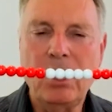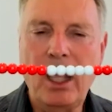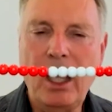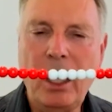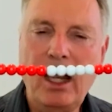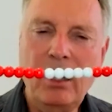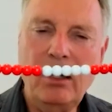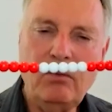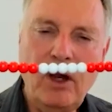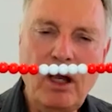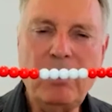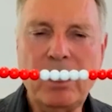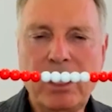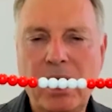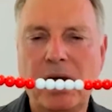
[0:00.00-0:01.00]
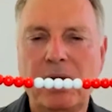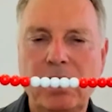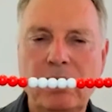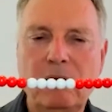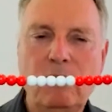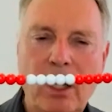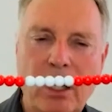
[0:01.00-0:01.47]
And we were
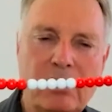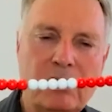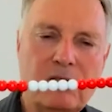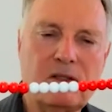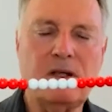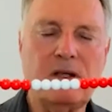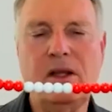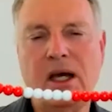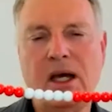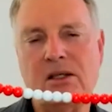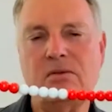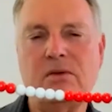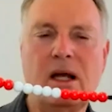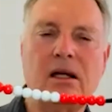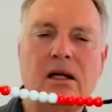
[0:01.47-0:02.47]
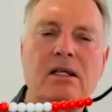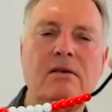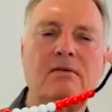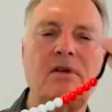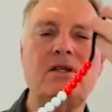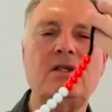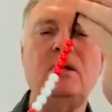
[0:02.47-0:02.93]
counting in ones. So that's
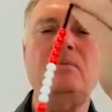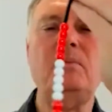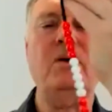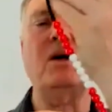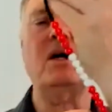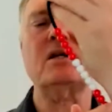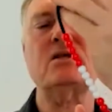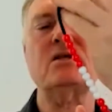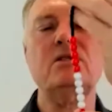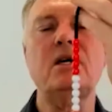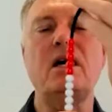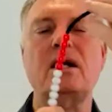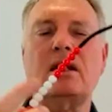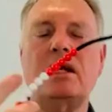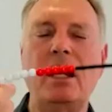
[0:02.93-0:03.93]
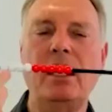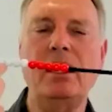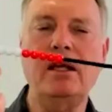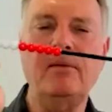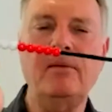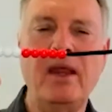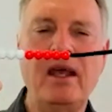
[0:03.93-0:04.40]
relatively simple. I can start
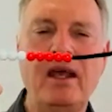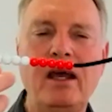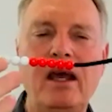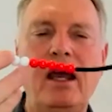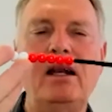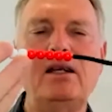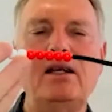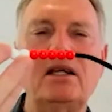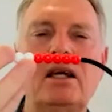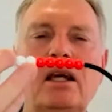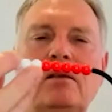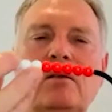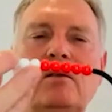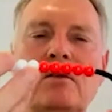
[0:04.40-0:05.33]
counting. And as I get